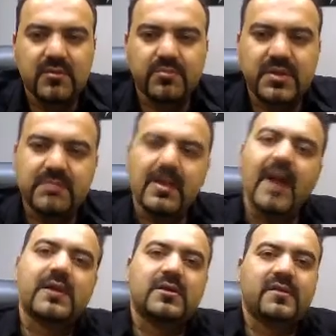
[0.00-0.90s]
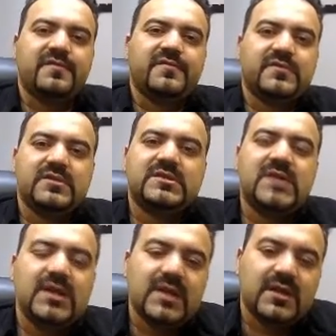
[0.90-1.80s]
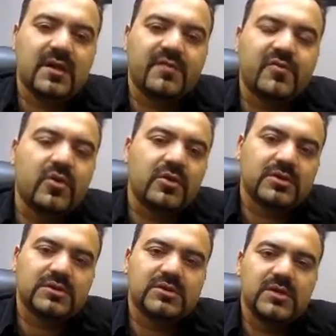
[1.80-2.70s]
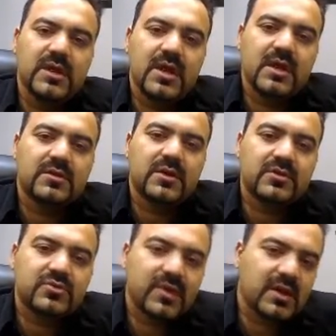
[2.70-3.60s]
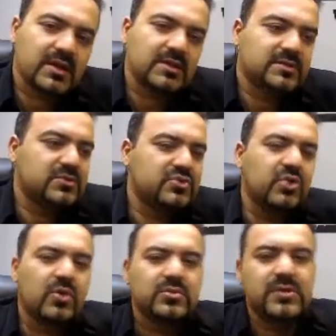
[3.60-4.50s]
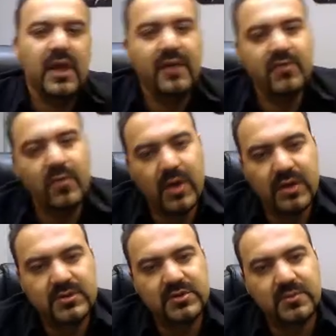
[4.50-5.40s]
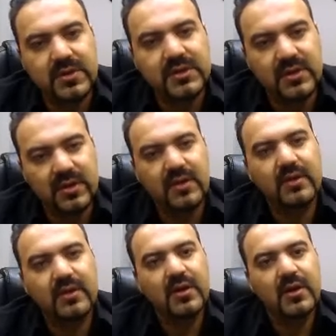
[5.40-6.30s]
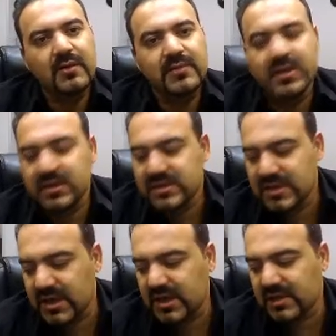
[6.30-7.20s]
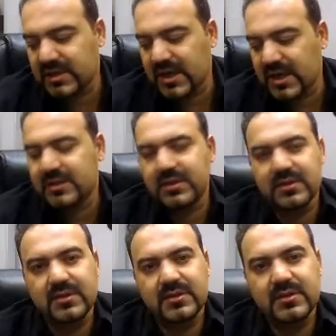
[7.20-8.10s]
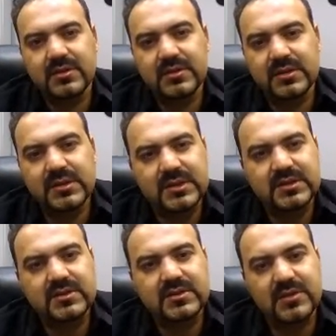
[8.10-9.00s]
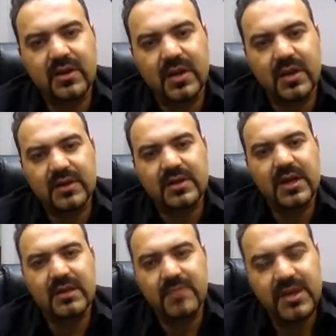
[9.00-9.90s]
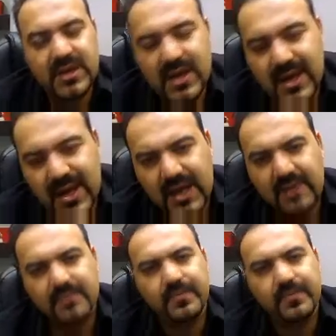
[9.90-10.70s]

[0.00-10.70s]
be man enough to say that, of course, the Israelis don't have a right to be there, because saying that this is our land, making a claim,